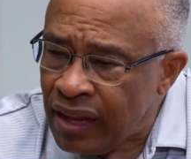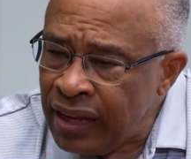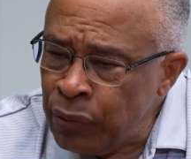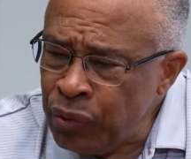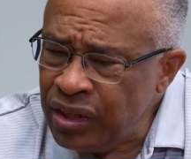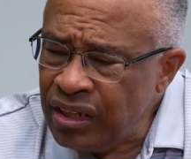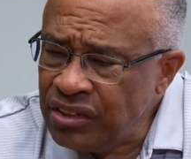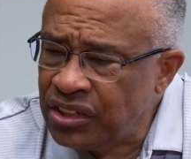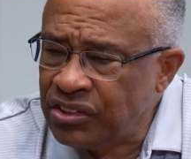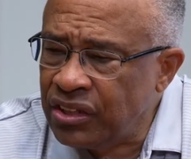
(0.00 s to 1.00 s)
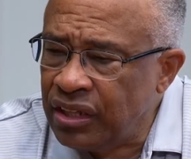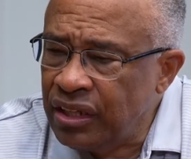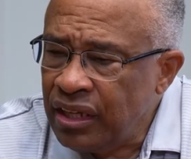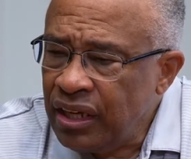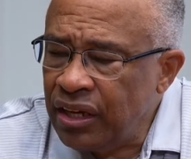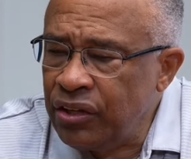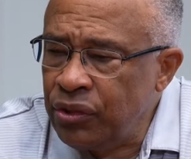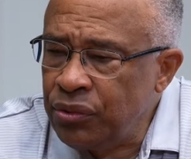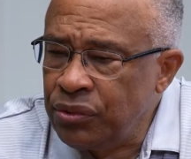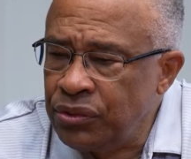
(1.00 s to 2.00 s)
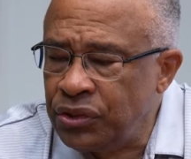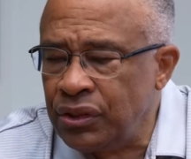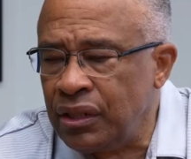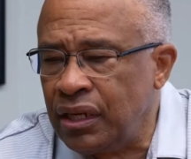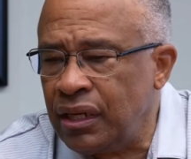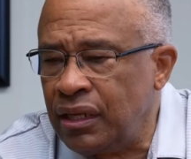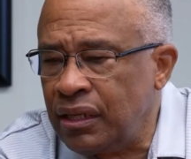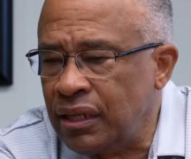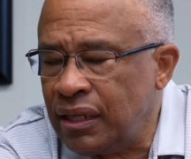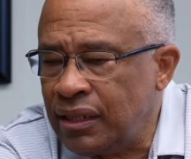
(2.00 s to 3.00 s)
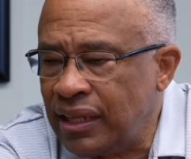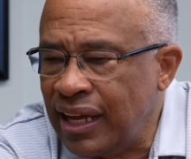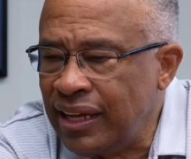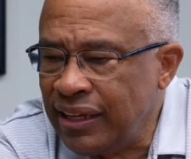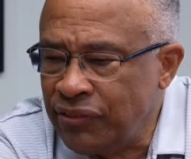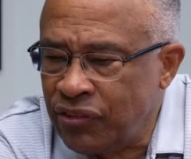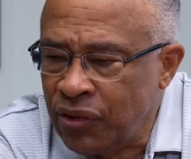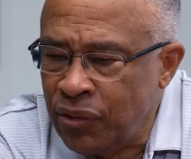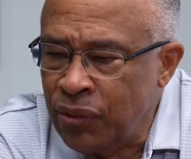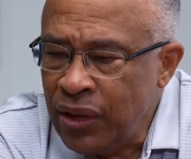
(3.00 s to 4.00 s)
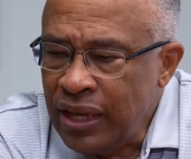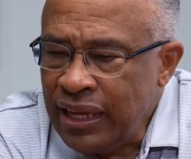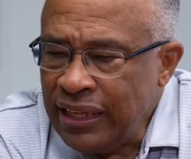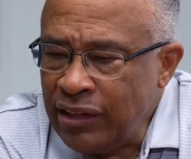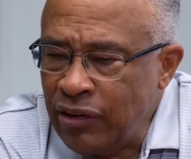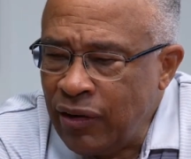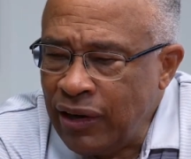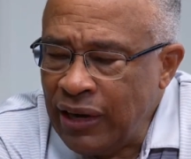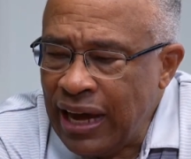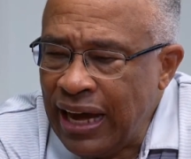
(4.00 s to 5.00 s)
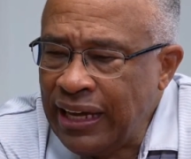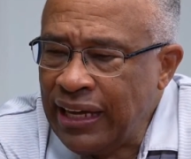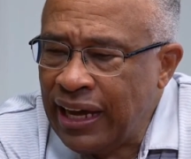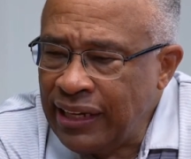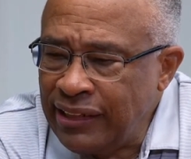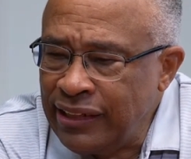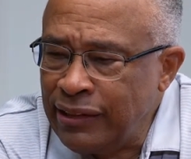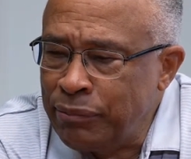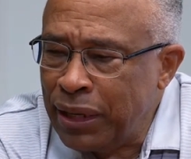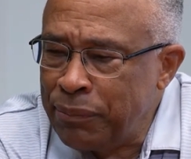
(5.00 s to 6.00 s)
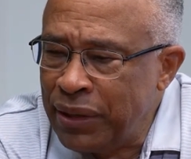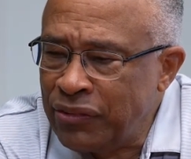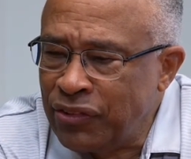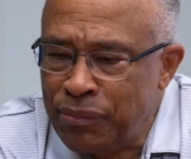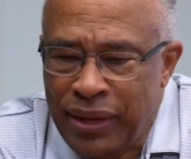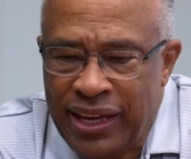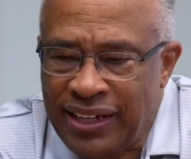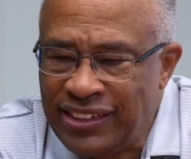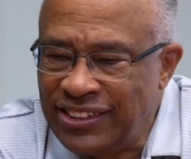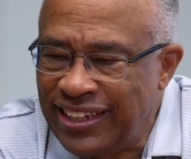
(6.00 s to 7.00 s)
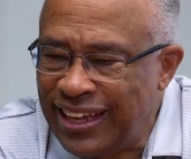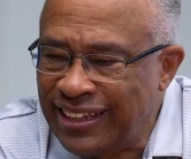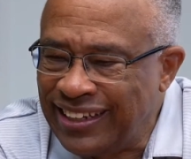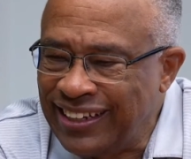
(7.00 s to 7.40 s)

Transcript: and we had just a huge line. So, I did my best to manage that.